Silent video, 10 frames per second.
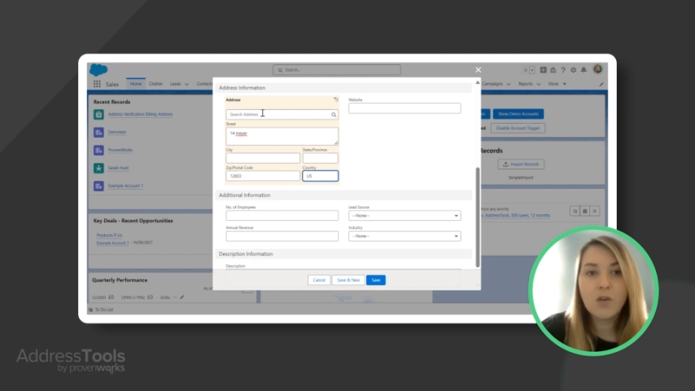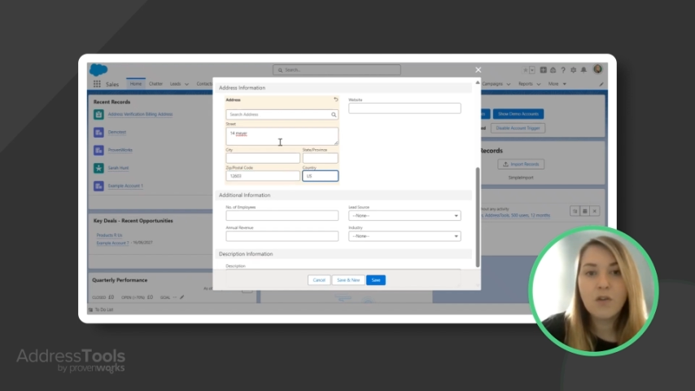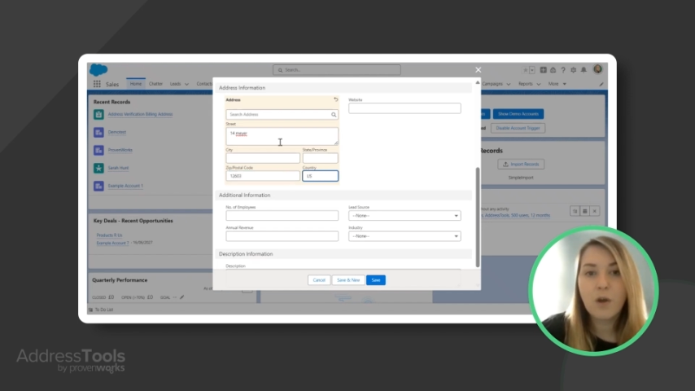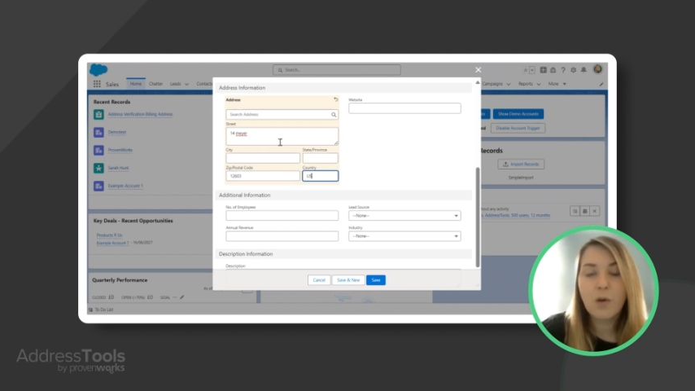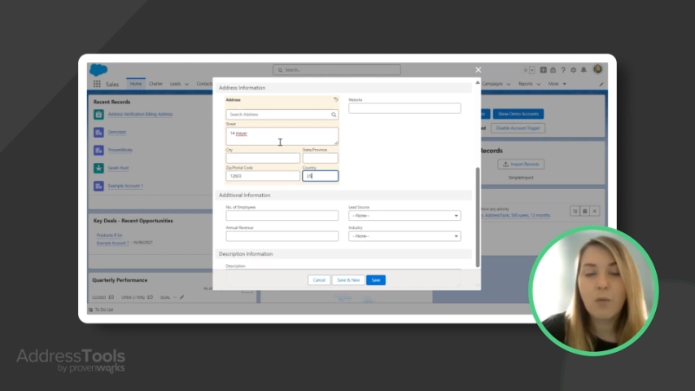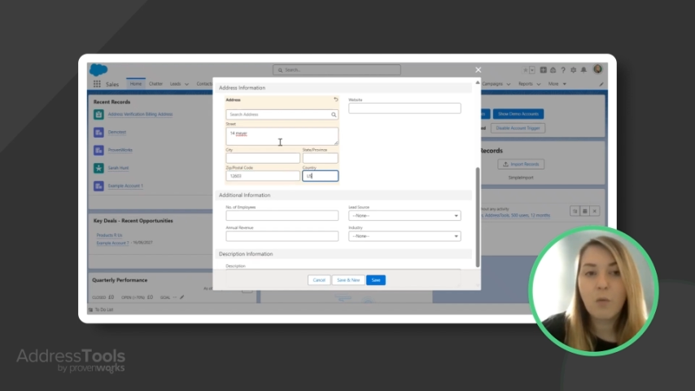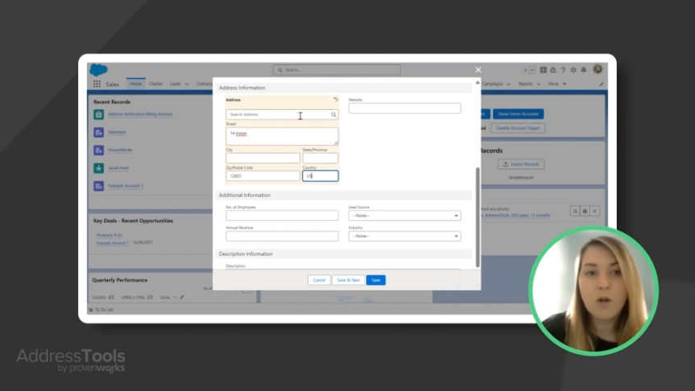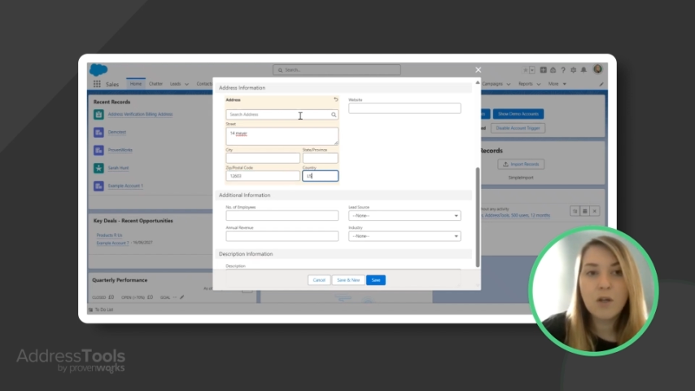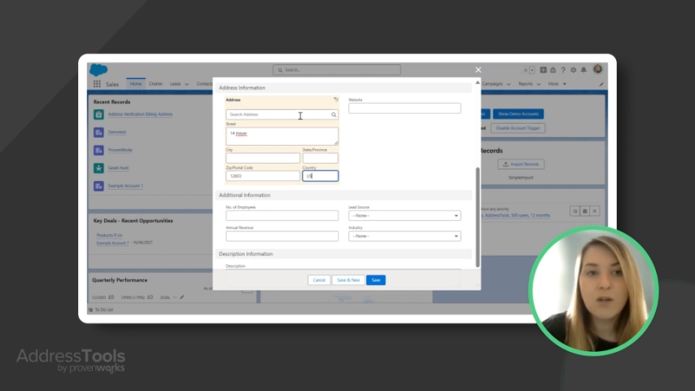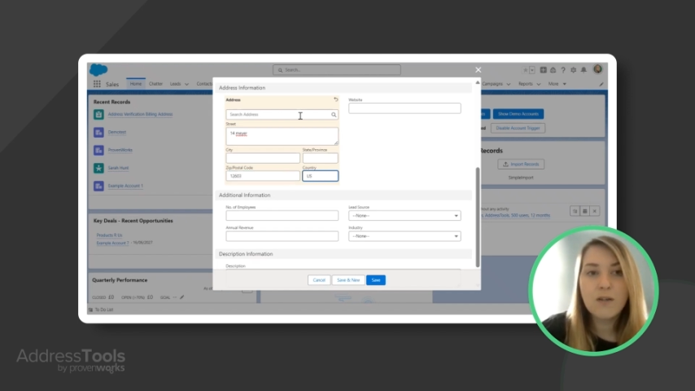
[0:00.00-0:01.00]
So
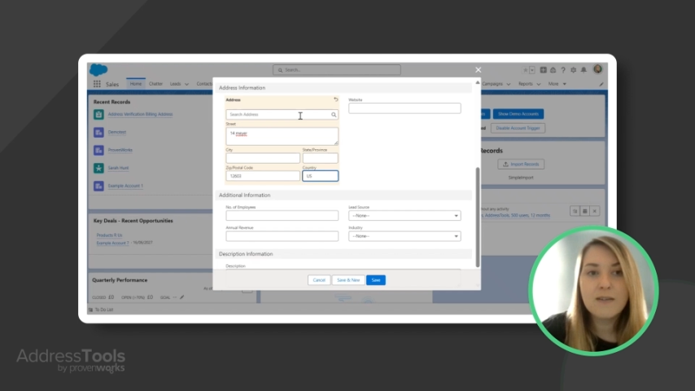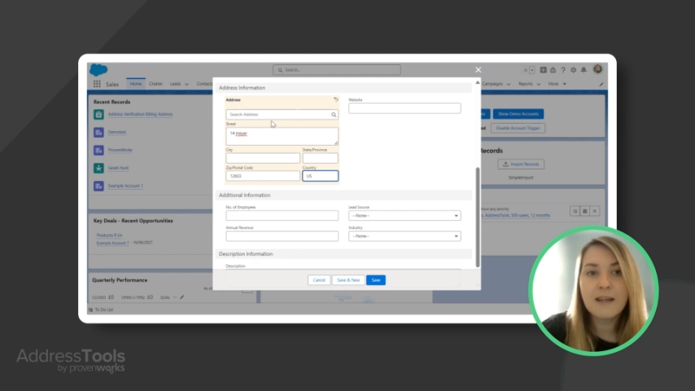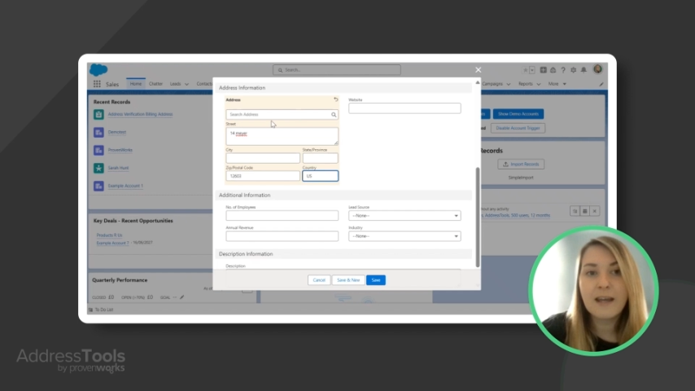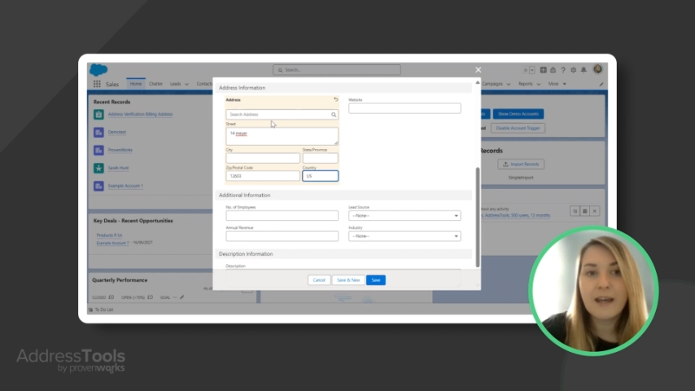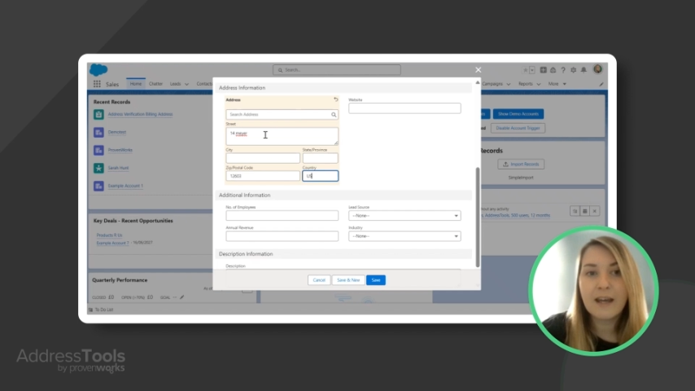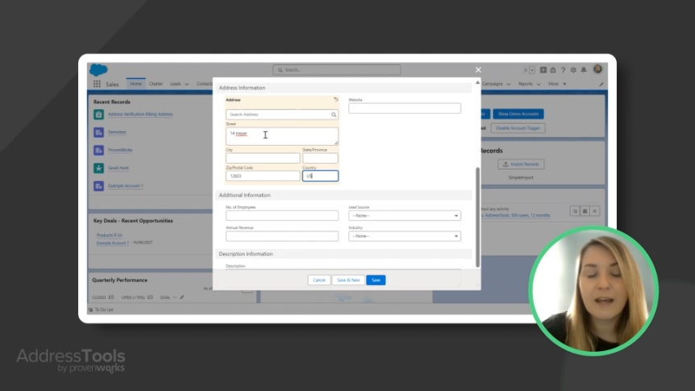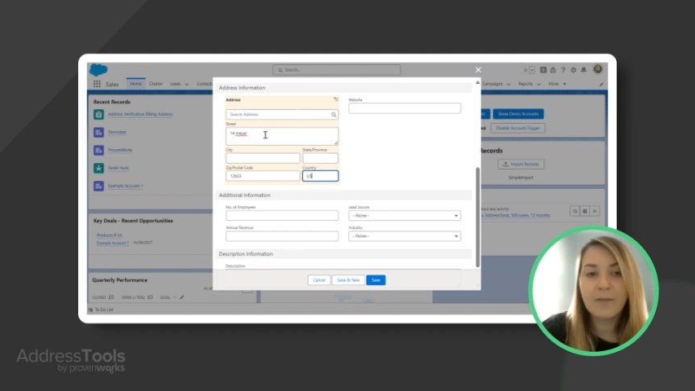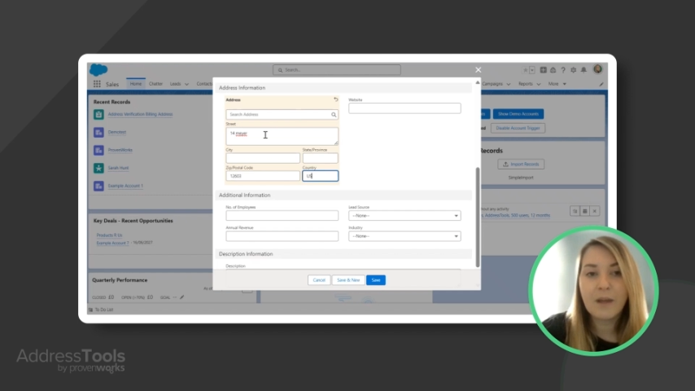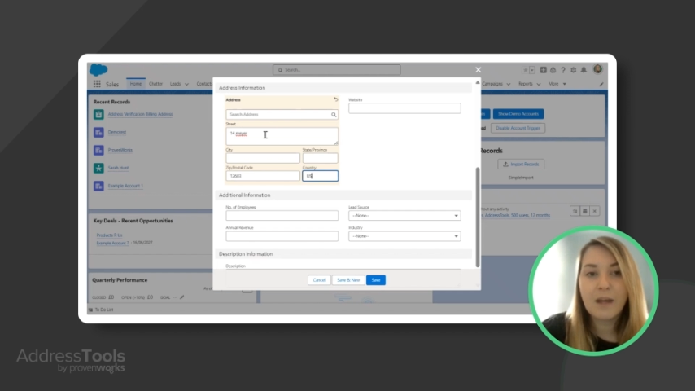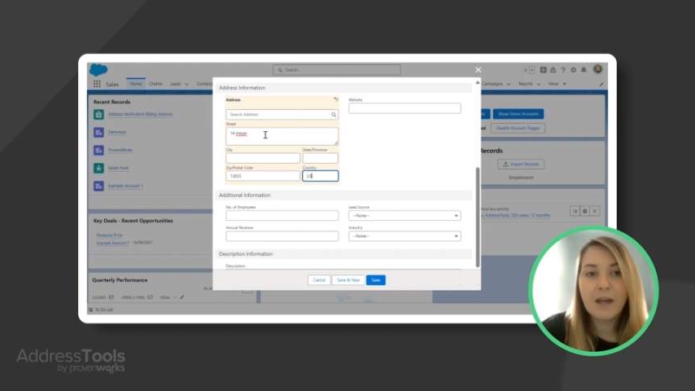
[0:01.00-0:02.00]
what you can see
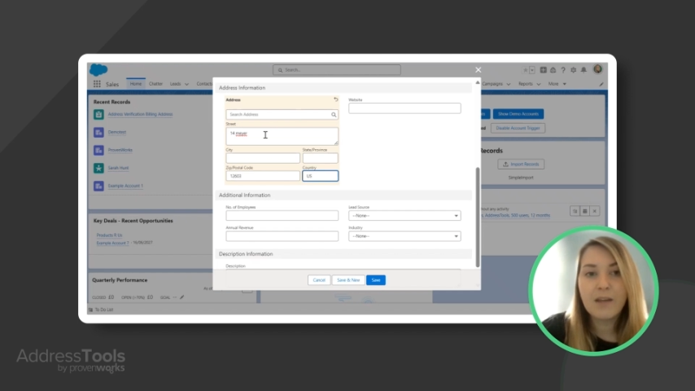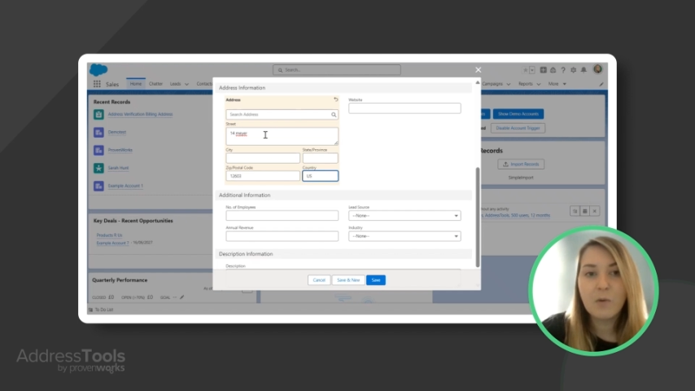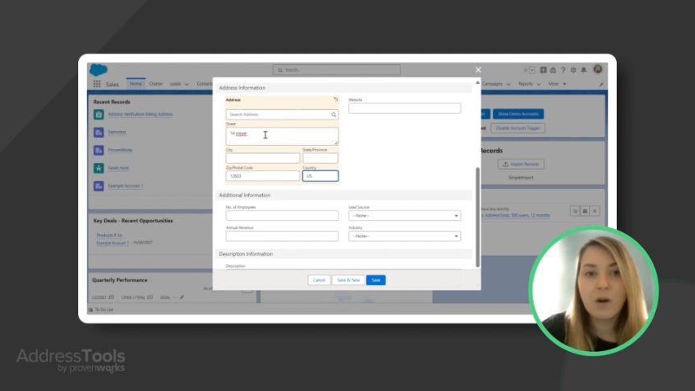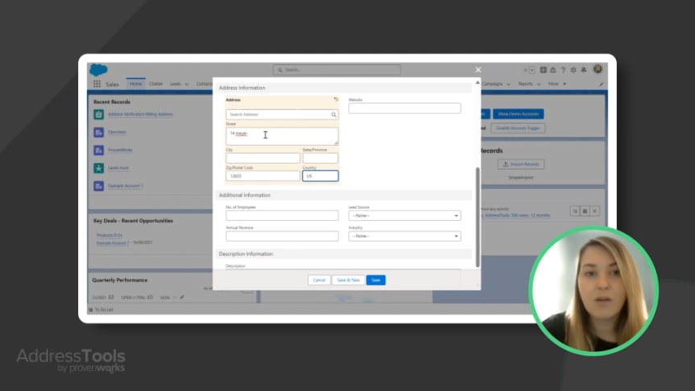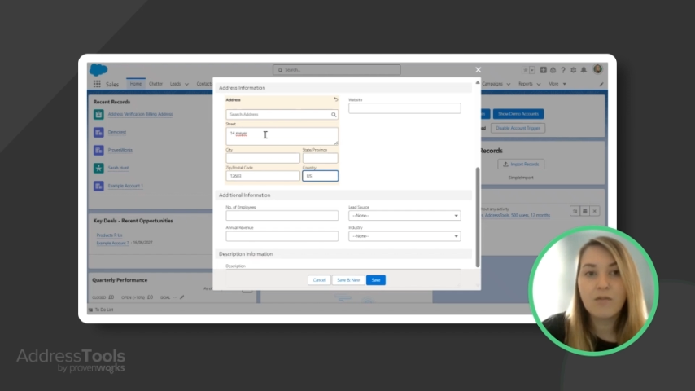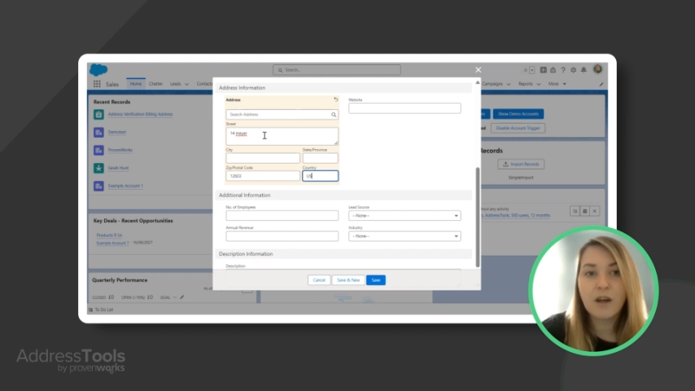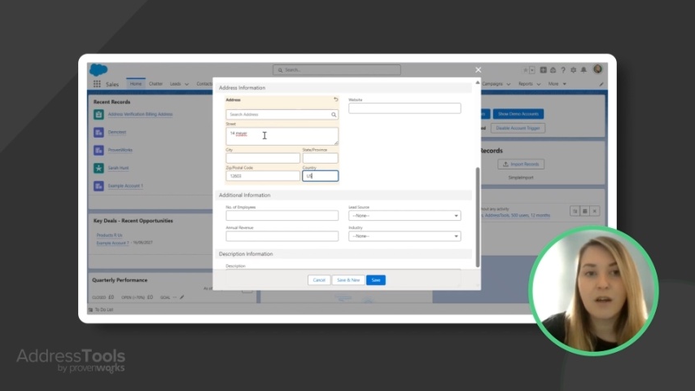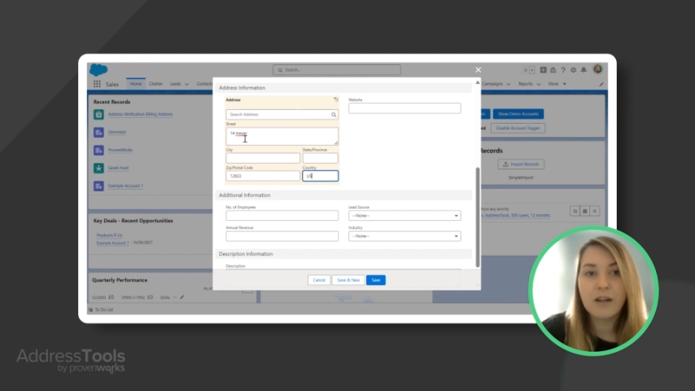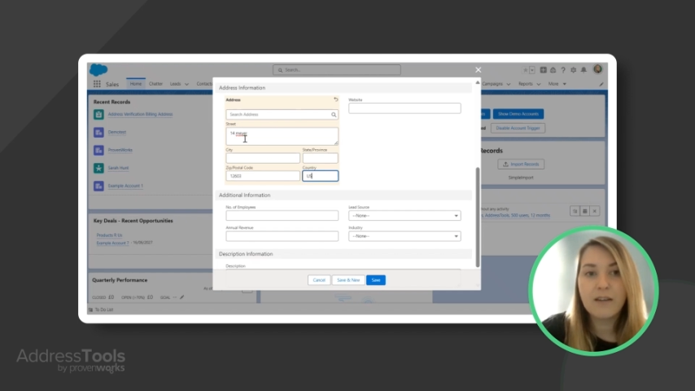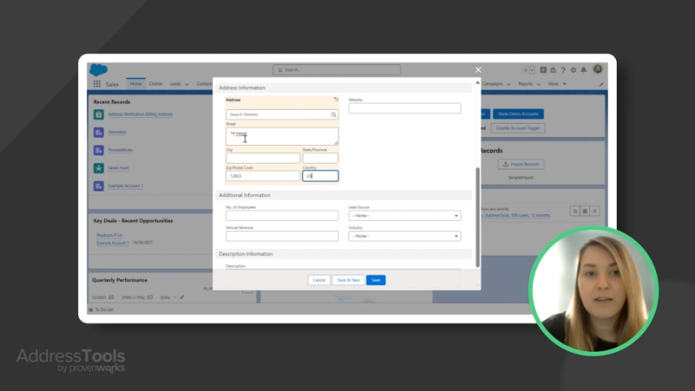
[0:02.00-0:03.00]
here is what I've
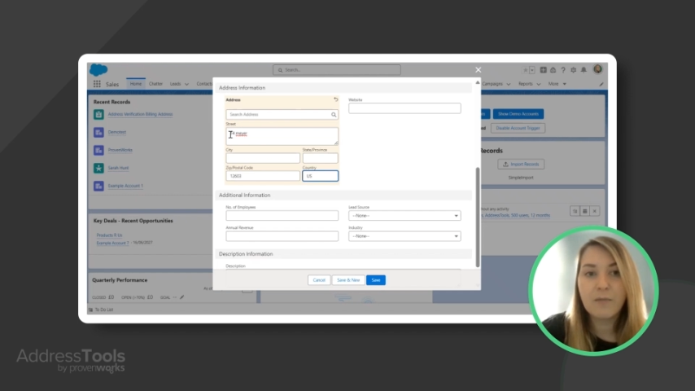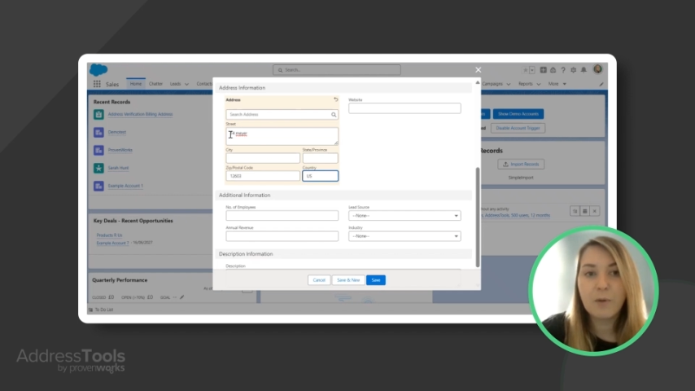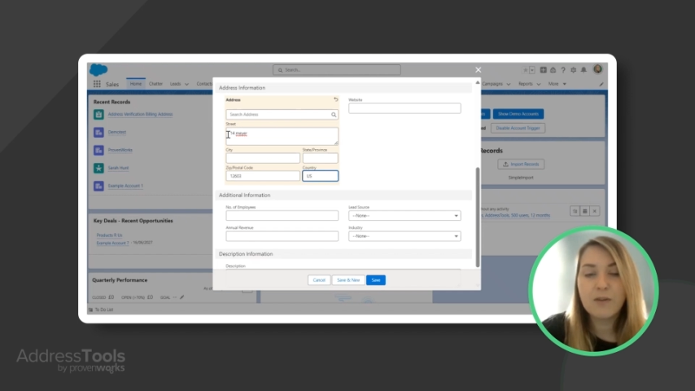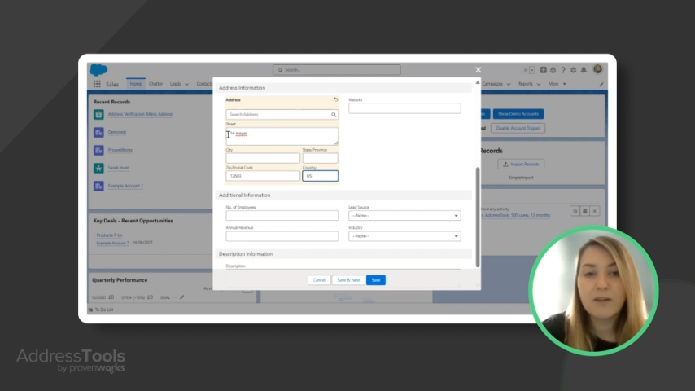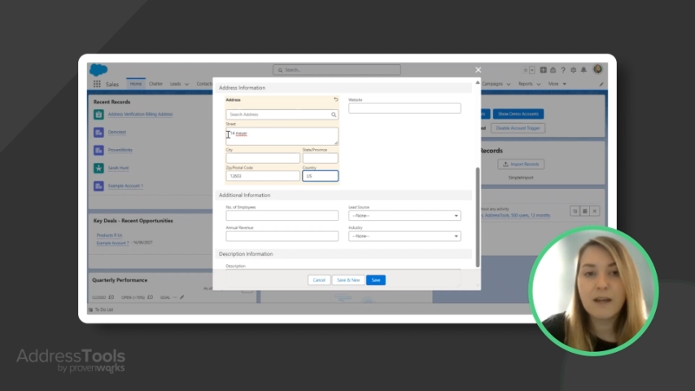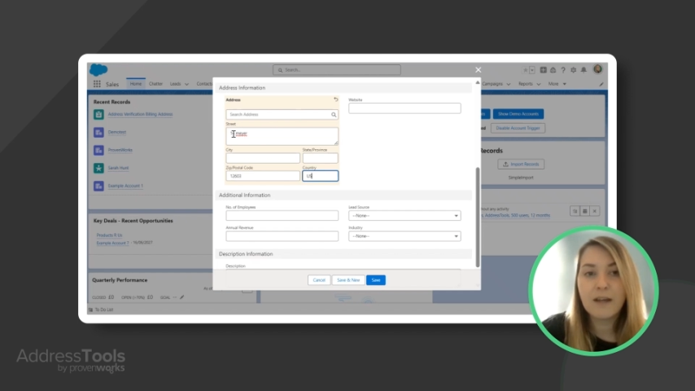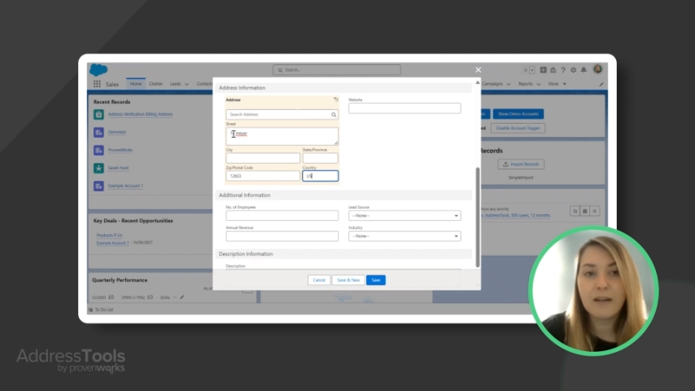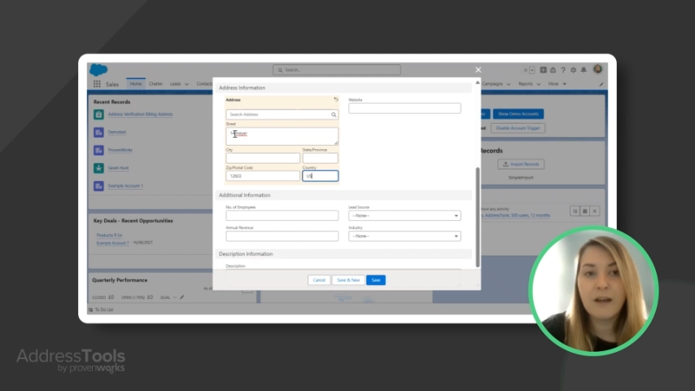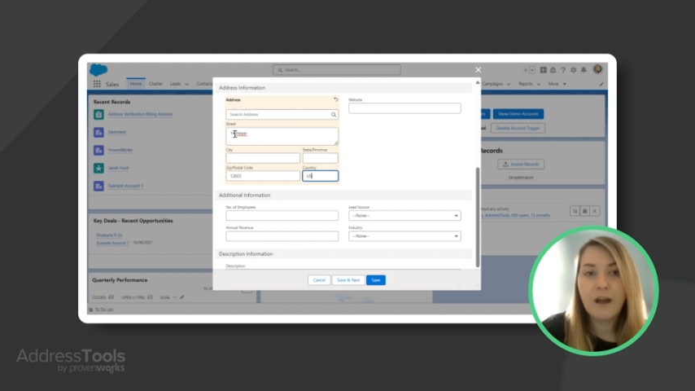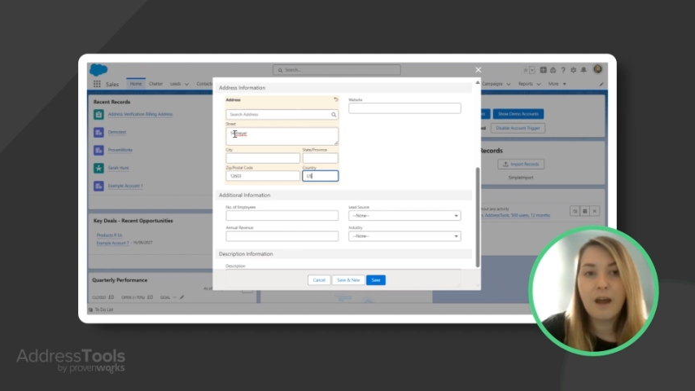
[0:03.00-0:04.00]
done is I've put
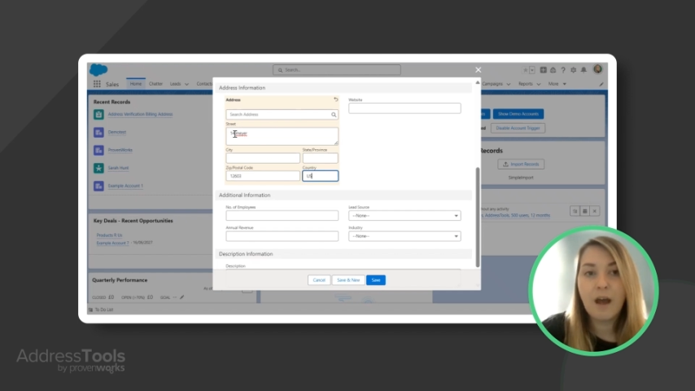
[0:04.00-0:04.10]
in